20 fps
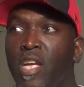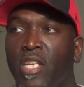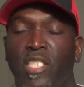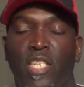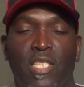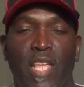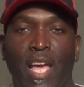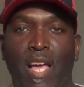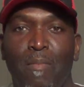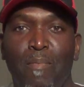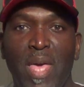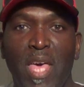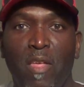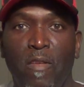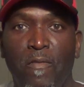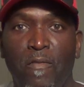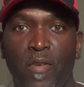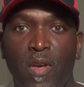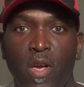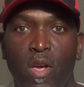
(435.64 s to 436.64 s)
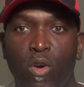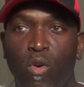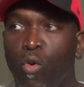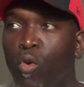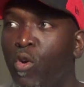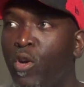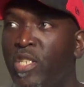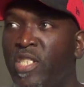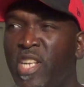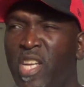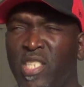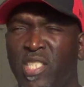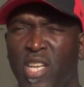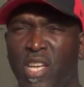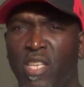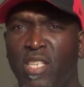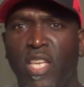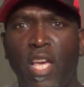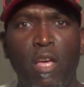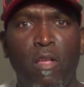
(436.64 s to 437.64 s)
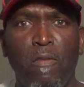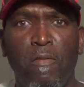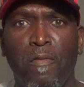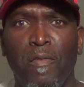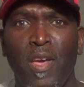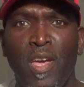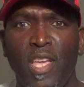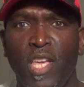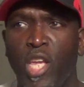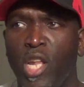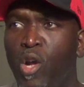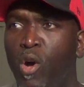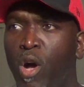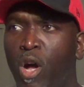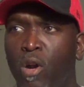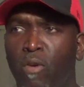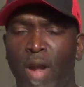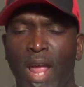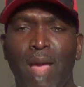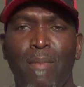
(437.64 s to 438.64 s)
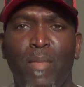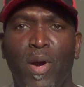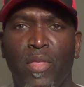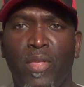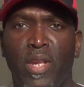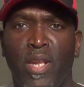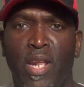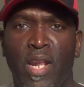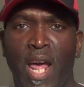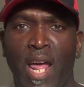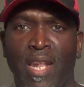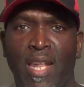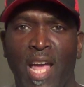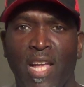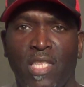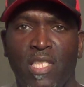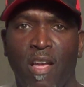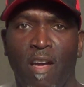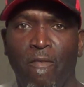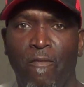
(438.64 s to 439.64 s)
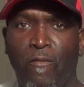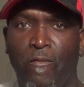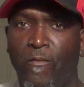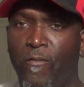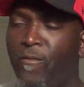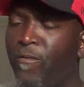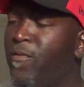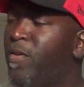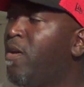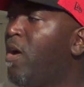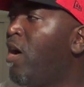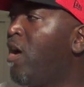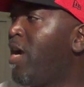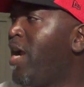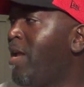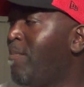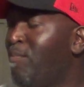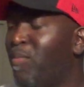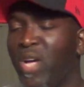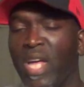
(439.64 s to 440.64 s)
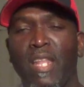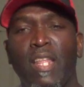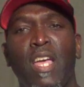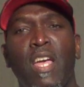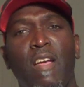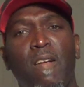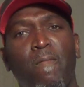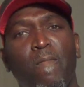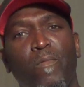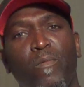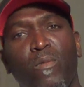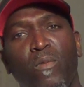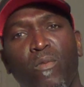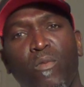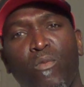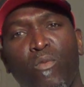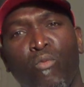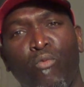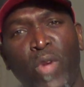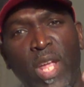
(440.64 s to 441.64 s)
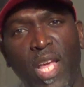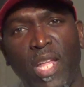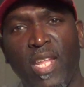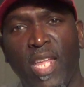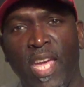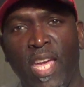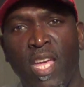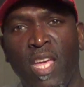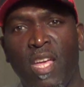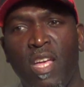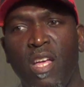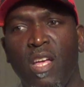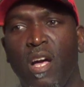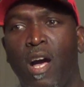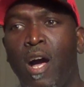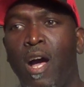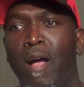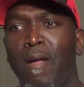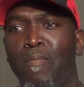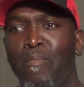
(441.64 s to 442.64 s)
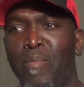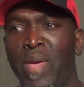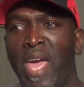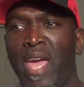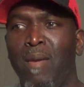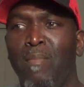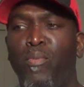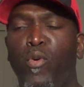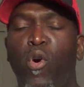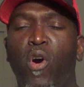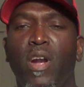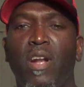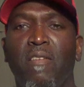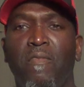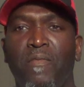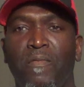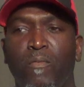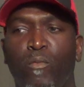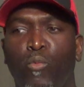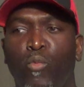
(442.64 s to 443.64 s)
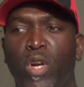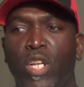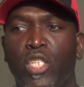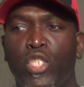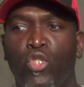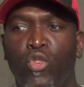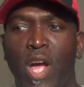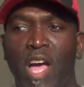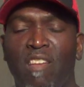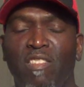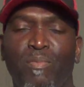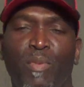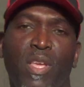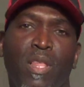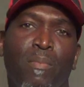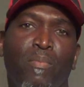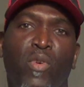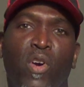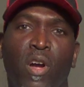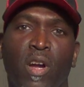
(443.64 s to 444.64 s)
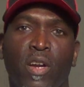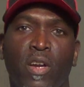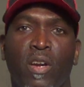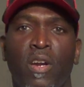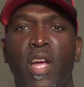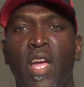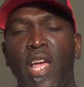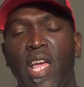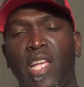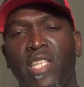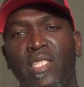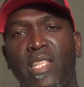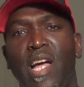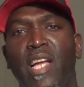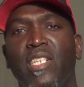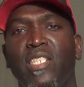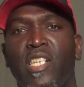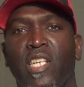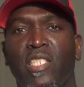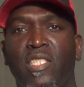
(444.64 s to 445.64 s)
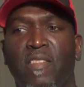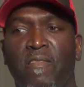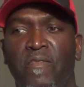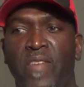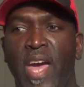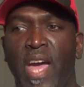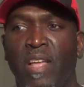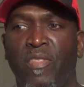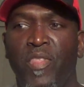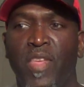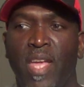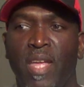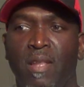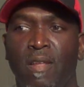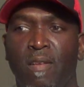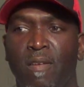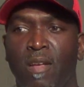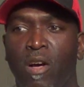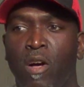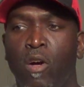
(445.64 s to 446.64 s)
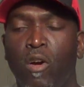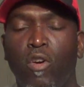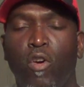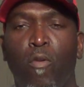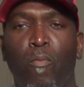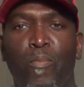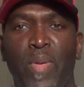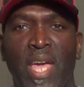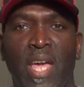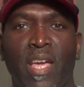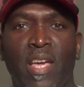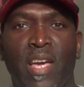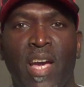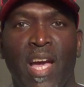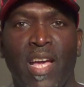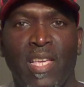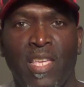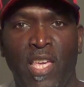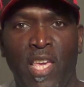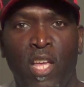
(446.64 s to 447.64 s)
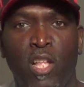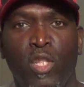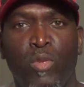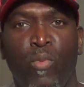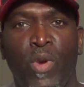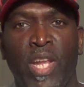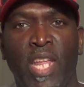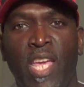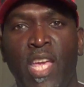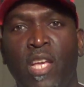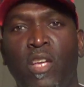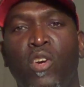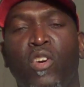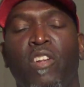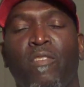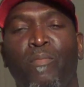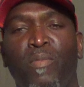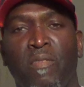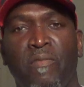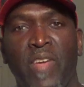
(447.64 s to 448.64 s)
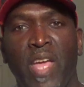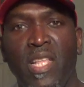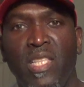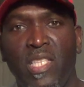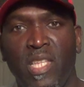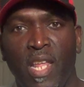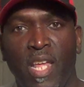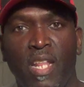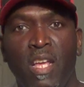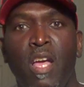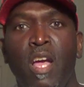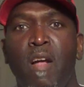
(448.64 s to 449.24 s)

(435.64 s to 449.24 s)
she's like a MILF, or she's a GILF, you know, a grandmother that I like to, all right? But really, Aunt May, part of what drives Peter Parker is not just the fact that Uncle Ben got killed when he could have prevented it,